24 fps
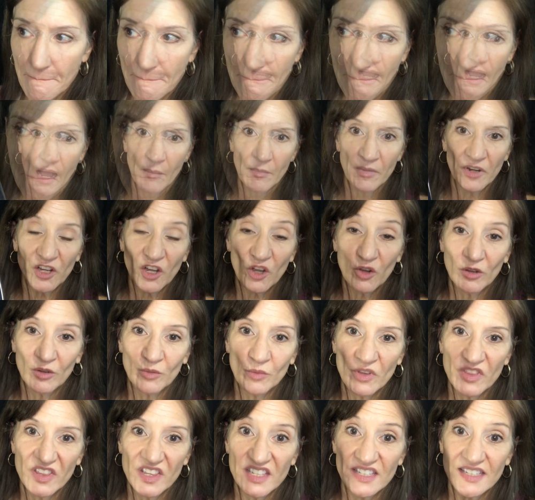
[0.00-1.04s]
I'm gonna go in
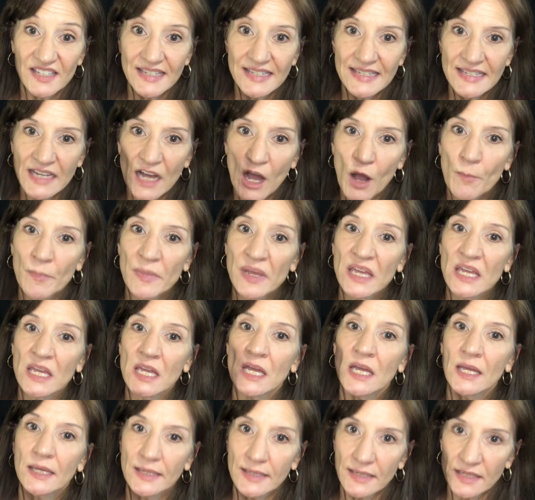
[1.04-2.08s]
with this yummy,
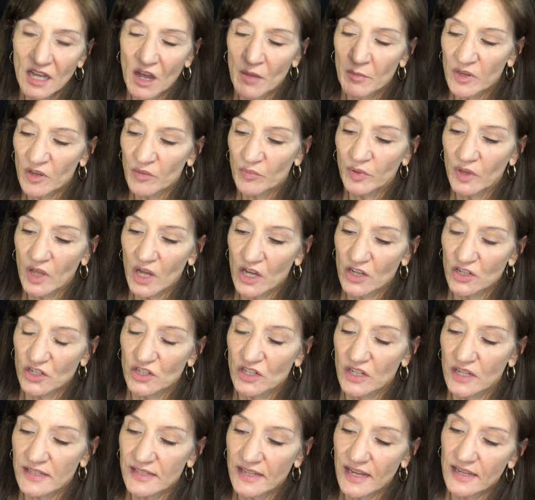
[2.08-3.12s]
yummy blush.
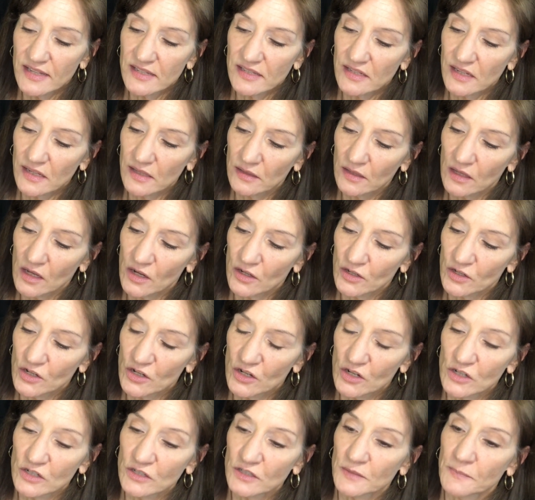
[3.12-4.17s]
It's Estee
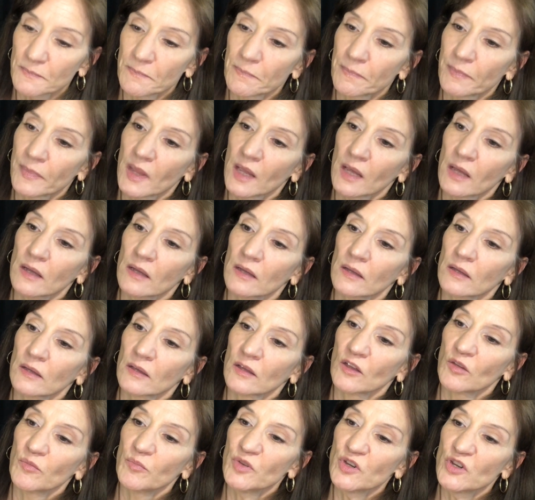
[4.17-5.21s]
Lauder's
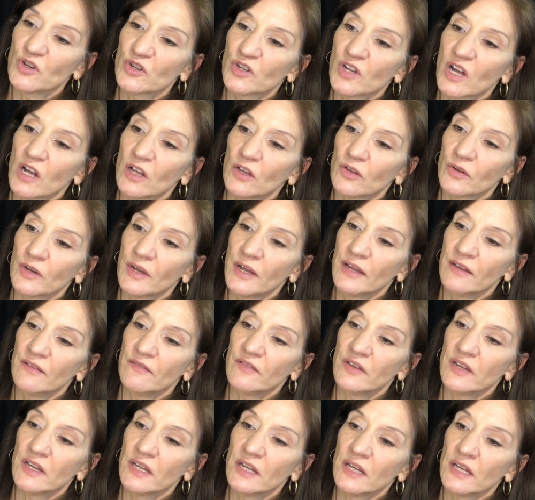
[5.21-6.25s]
Pure Color
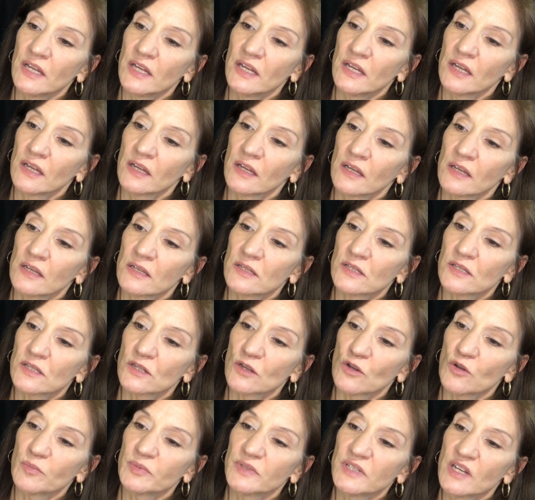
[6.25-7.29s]
Envy
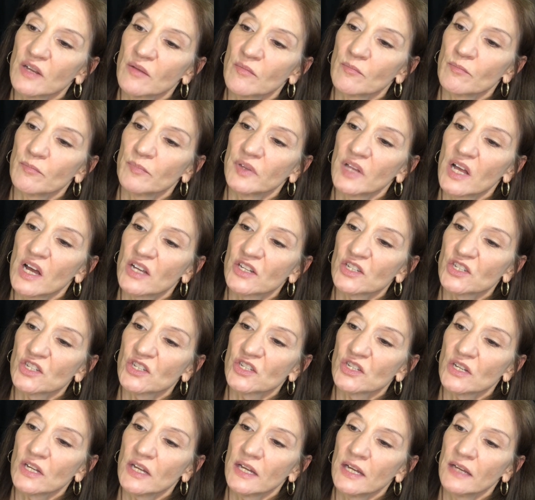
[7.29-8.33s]
Sculpting
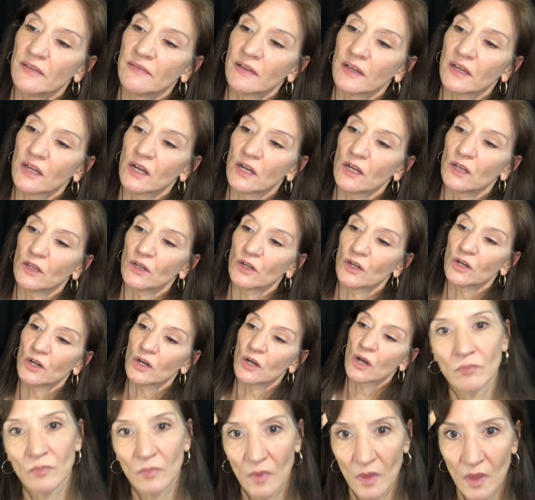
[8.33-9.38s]
Blush in the color
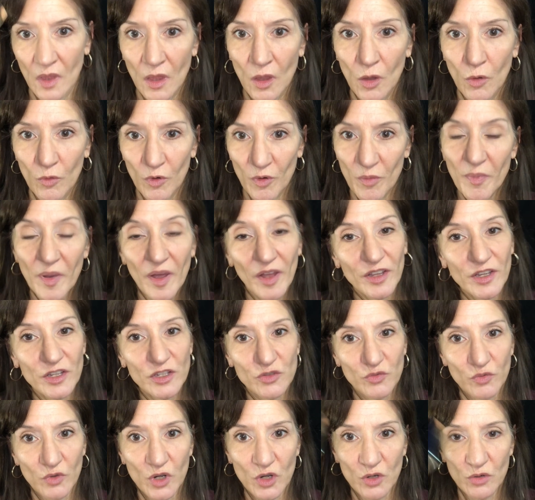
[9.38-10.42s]

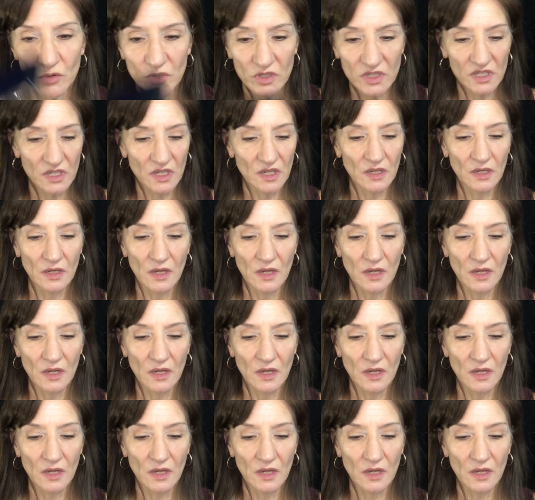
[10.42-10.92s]
Rebellious Rose.